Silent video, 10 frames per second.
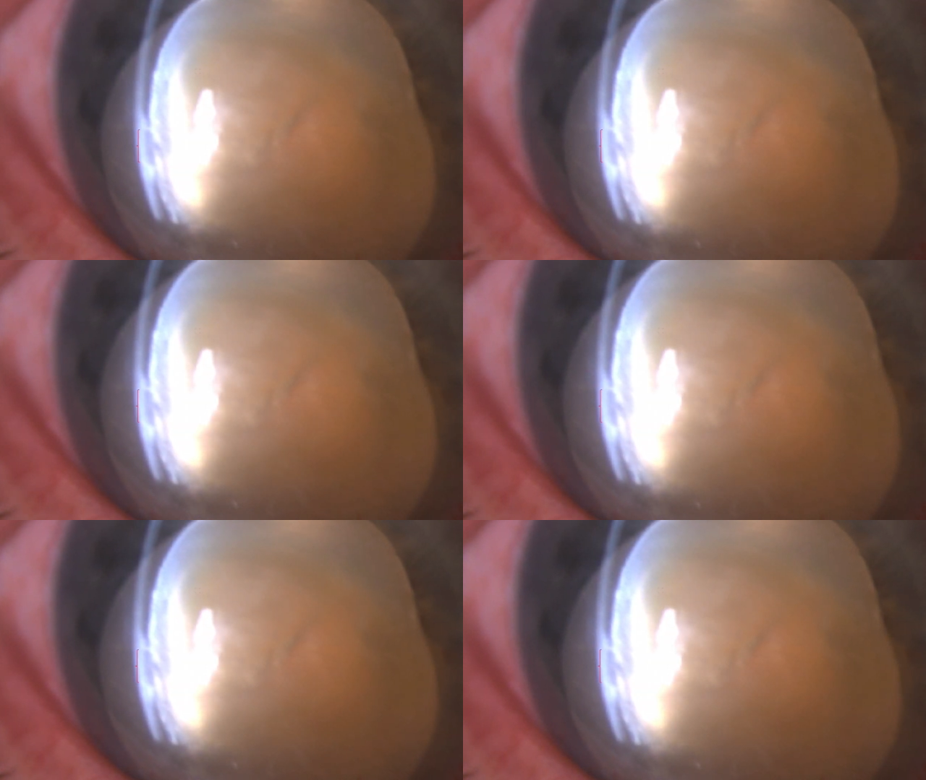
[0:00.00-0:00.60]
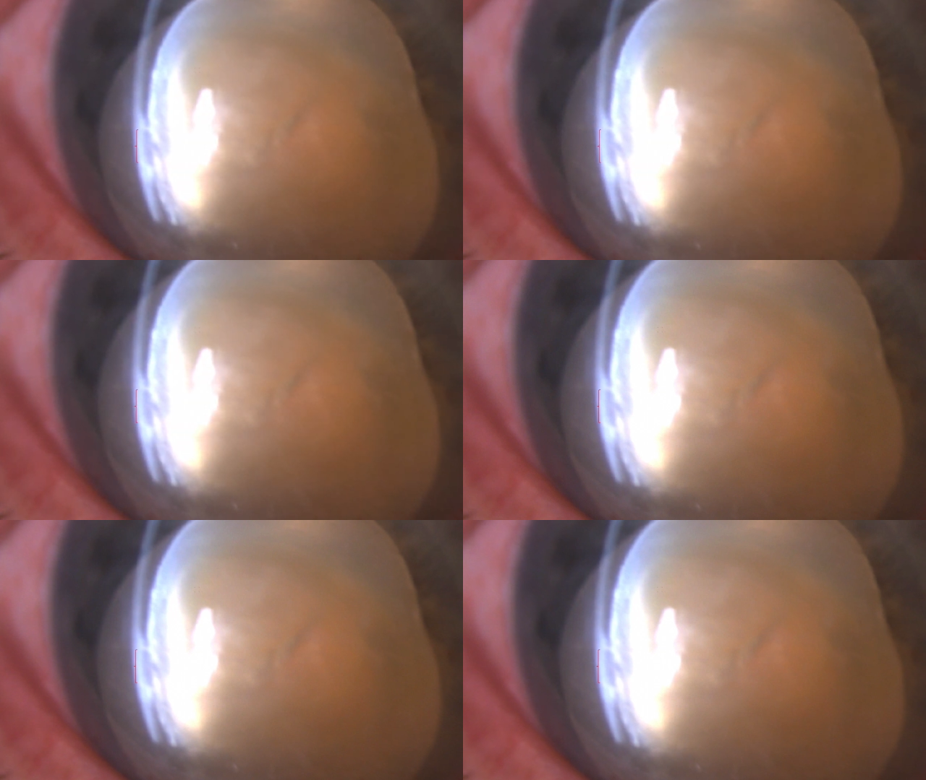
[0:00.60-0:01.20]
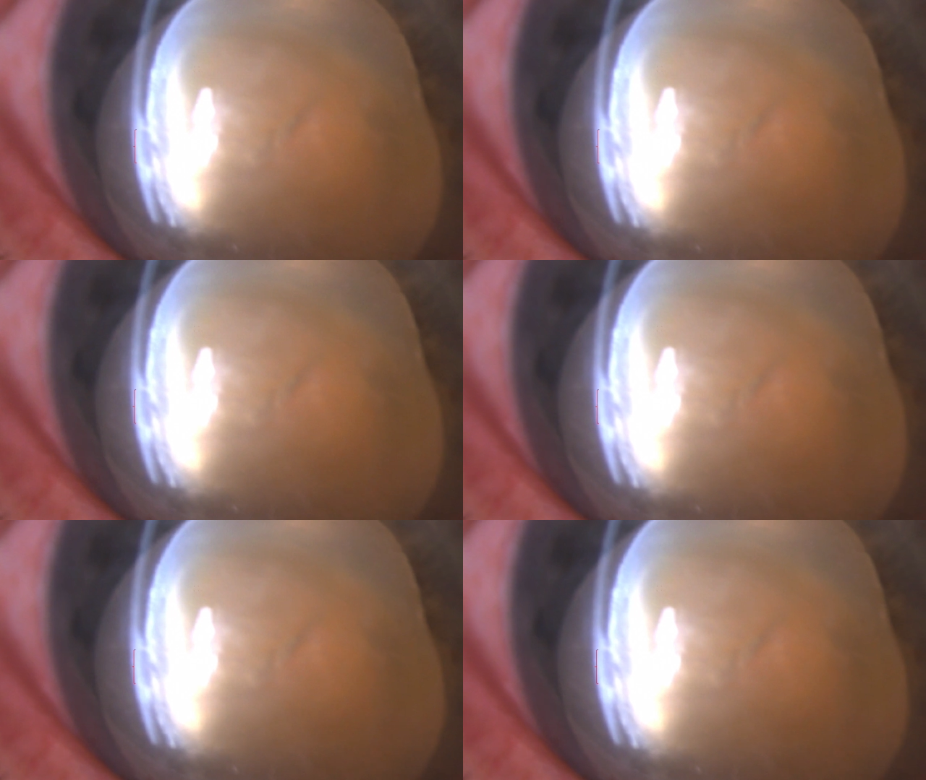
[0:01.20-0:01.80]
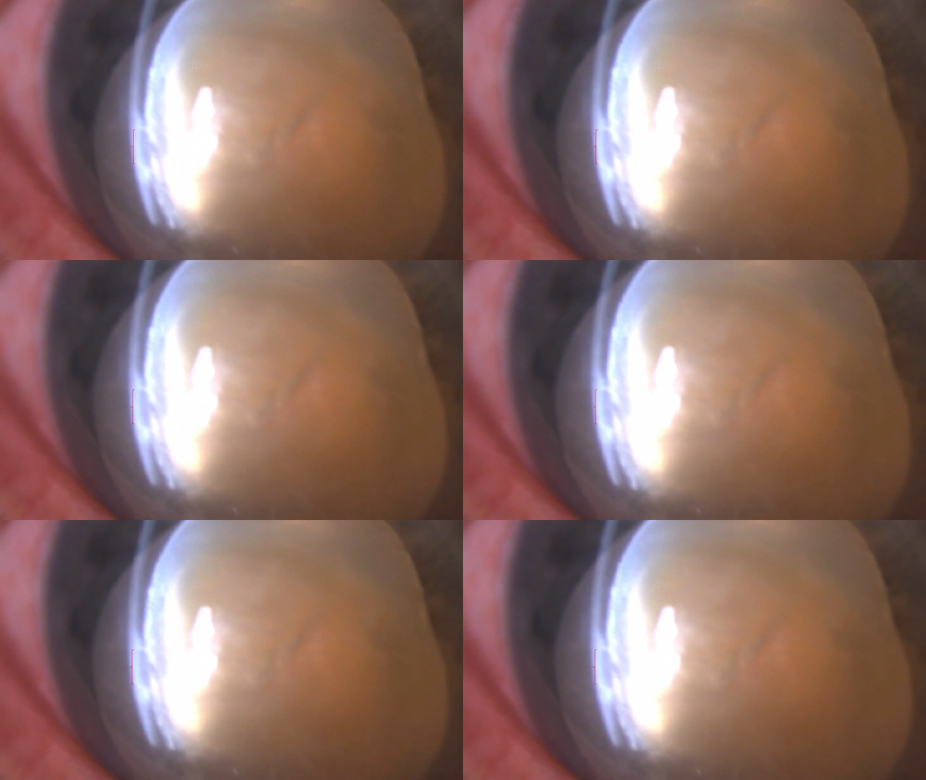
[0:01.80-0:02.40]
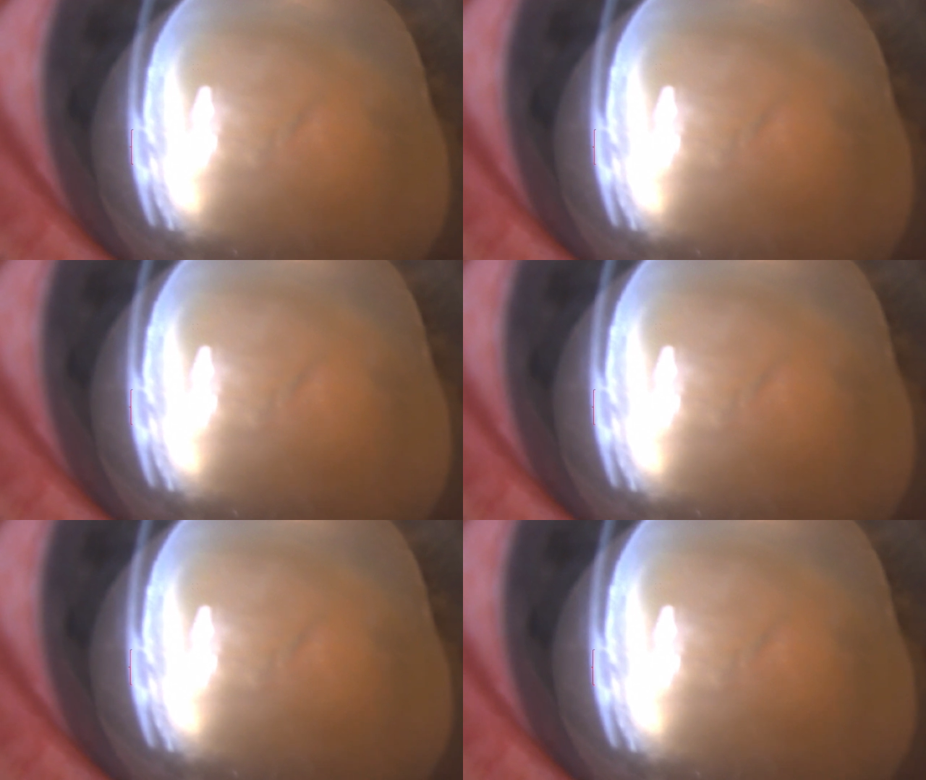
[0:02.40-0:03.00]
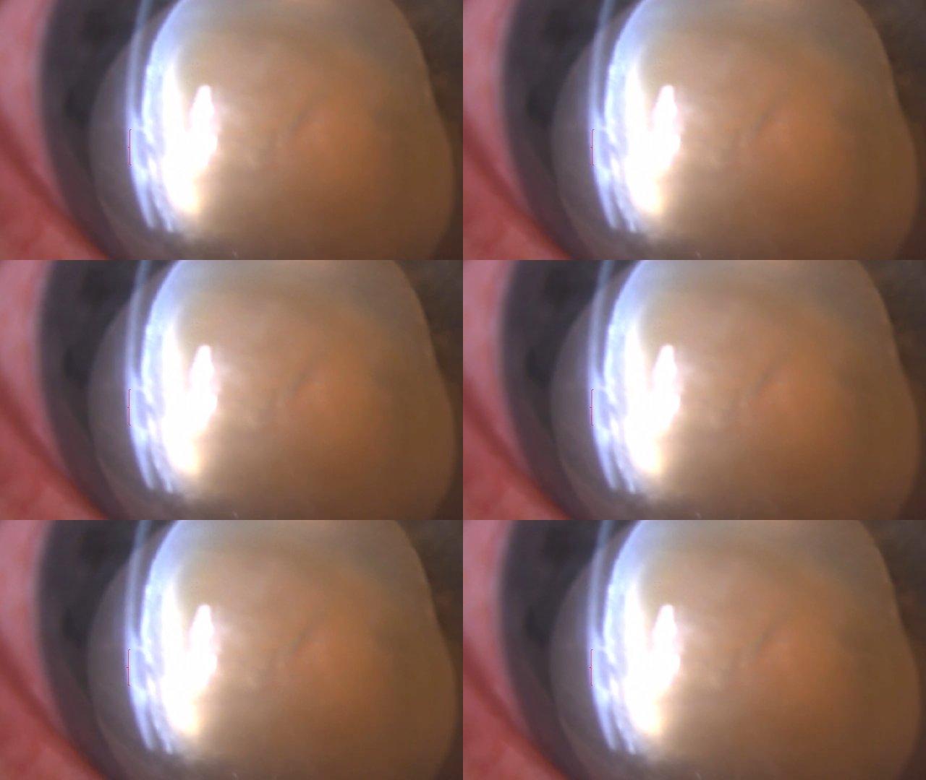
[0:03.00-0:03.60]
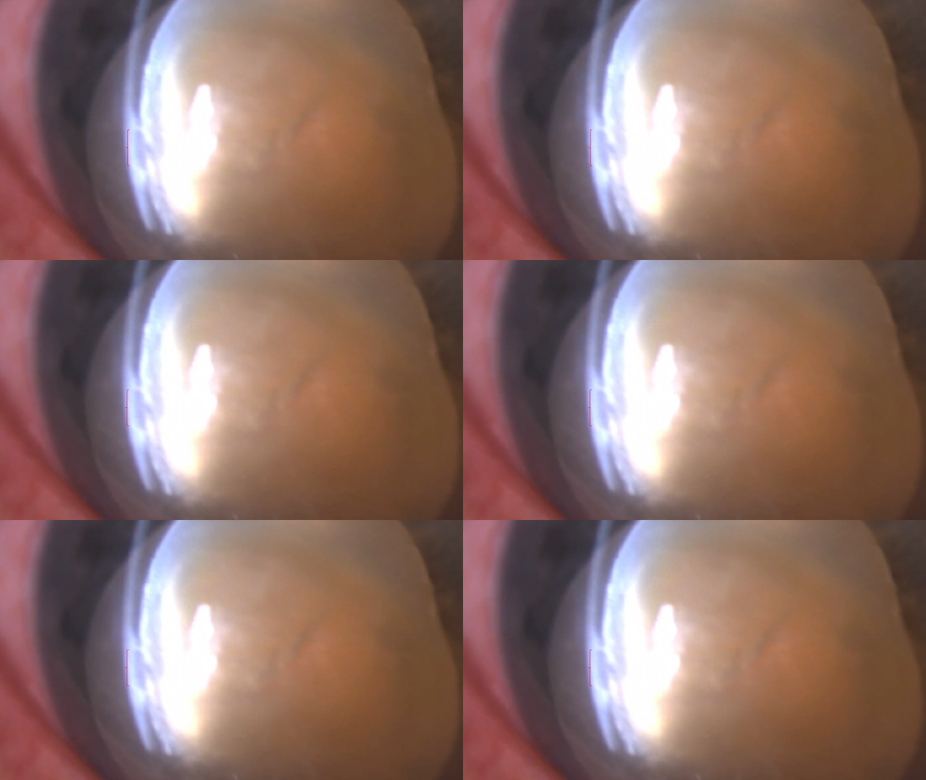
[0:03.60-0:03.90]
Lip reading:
[unreadable: no face in view]